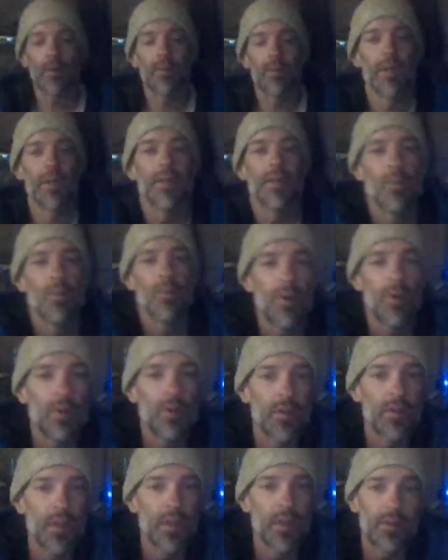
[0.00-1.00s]
money in the
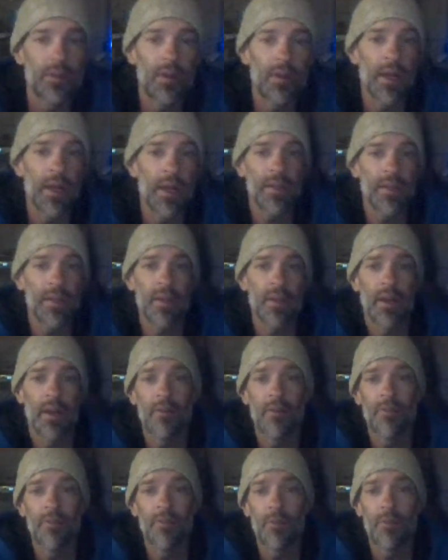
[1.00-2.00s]
world. Now they're asking
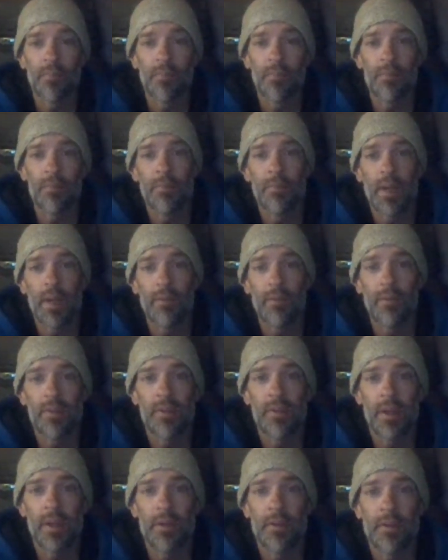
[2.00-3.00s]
help from the private
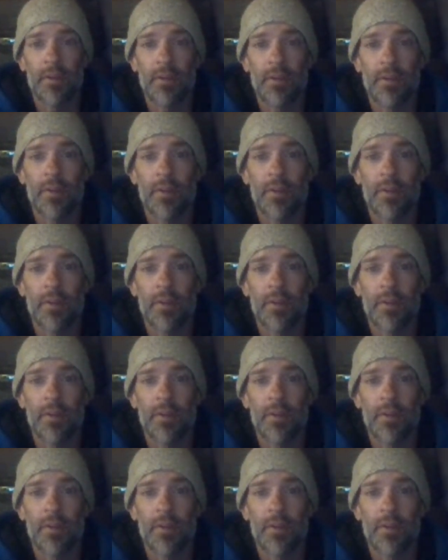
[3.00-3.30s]
sector.